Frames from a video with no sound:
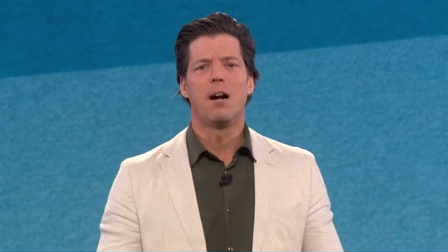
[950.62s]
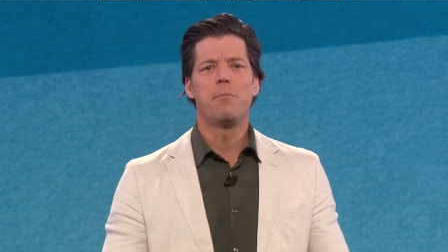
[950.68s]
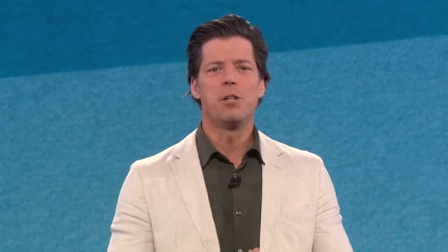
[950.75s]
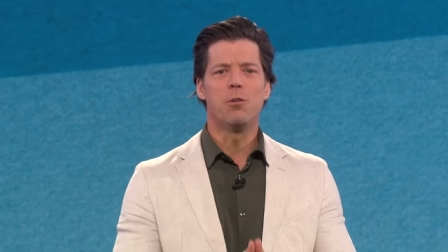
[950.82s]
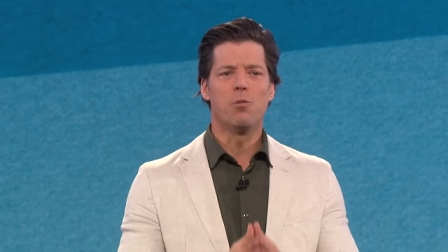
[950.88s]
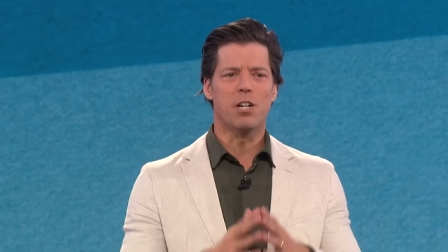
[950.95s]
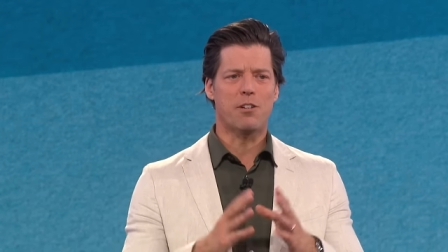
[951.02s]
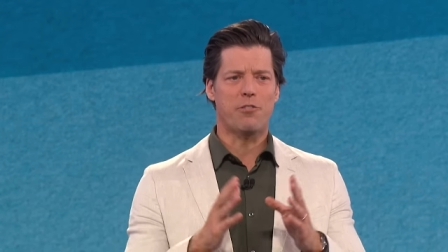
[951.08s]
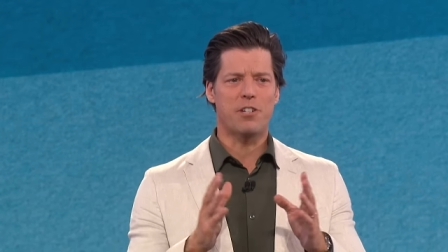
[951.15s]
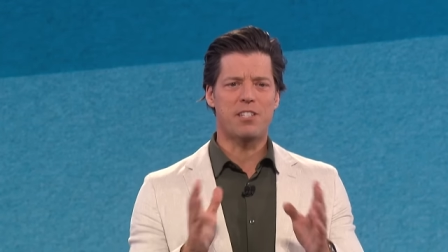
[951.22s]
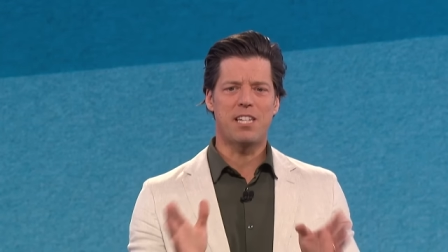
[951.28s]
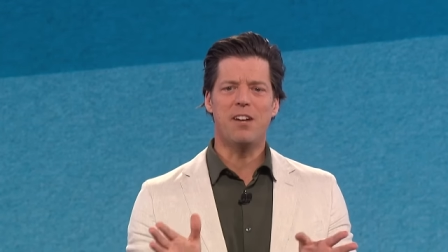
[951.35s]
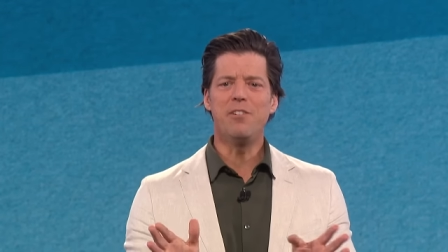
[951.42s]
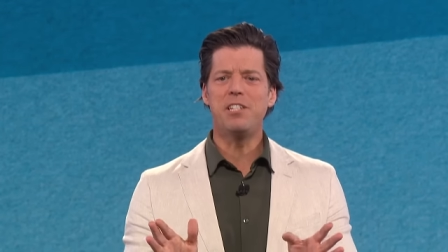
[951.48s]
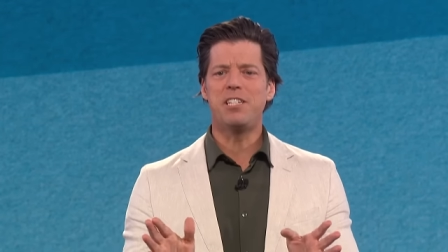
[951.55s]
I'm going to work for
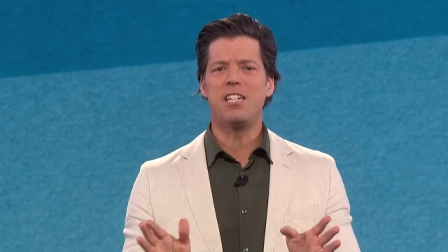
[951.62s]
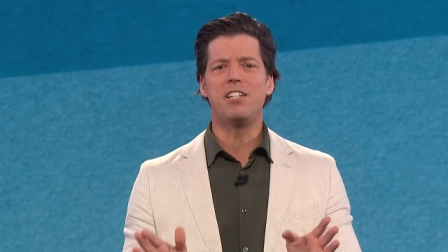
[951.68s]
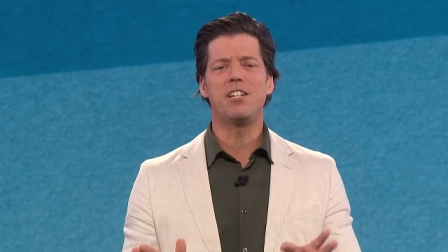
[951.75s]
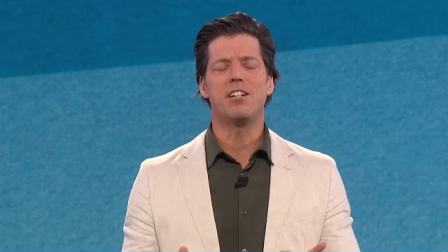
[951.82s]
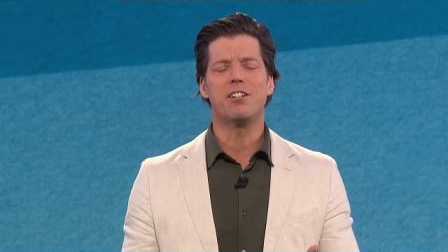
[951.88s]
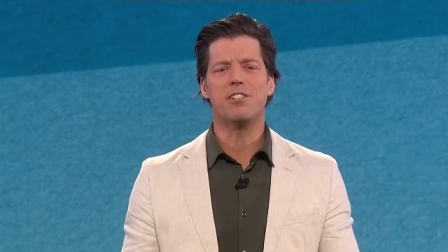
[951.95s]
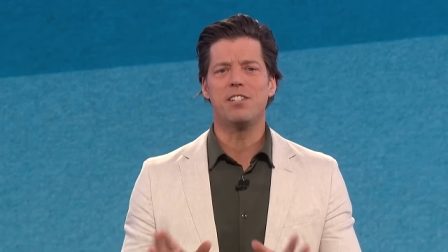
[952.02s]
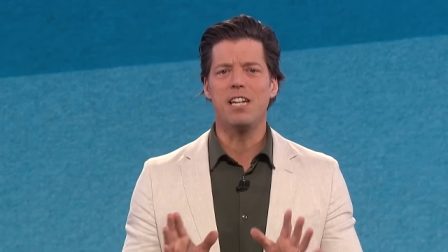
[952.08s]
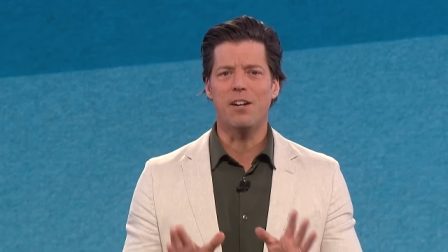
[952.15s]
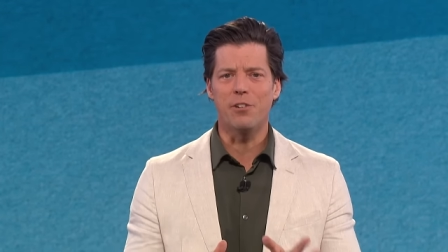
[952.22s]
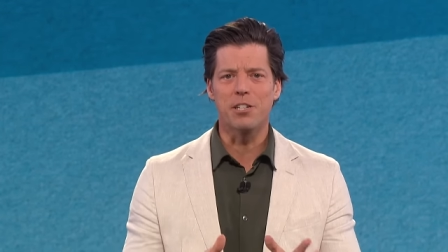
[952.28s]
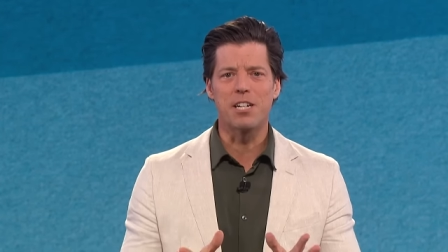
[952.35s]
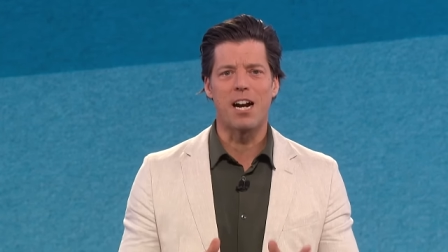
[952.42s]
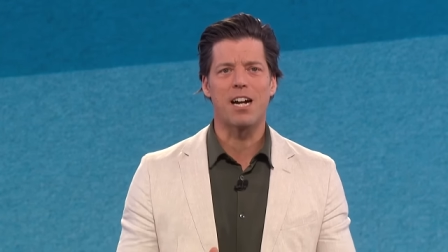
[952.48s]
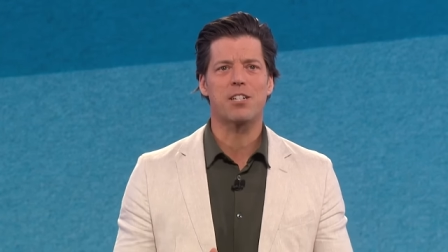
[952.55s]
17 years,
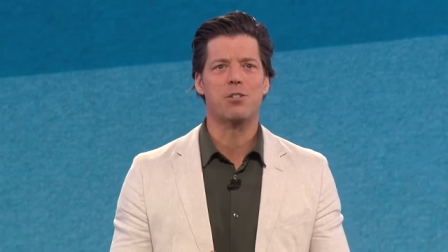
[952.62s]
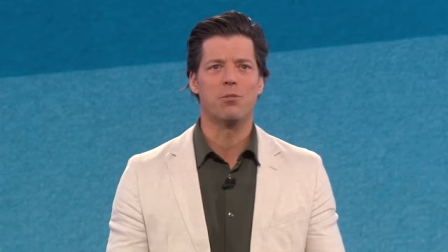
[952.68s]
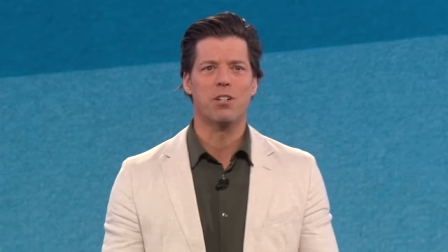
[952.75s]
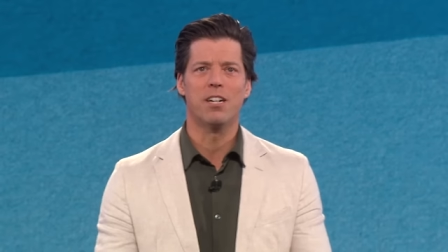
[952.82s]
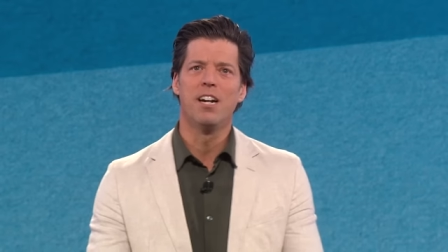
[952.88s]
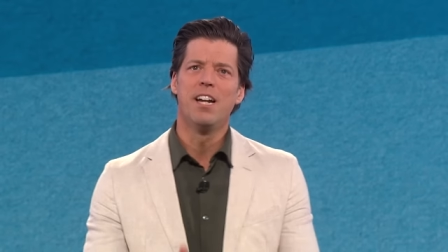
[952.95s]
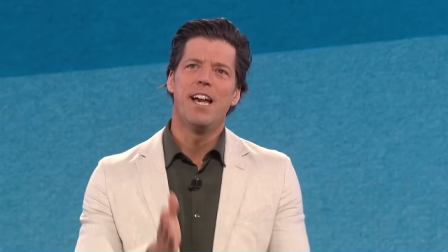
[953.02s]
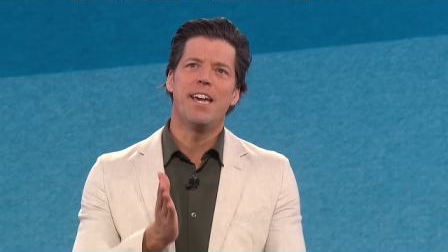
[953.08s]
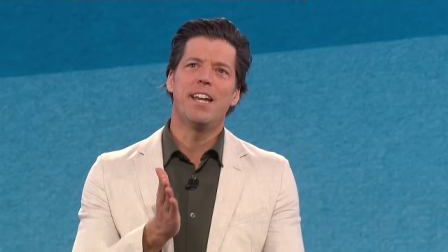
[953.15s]
never talk to her,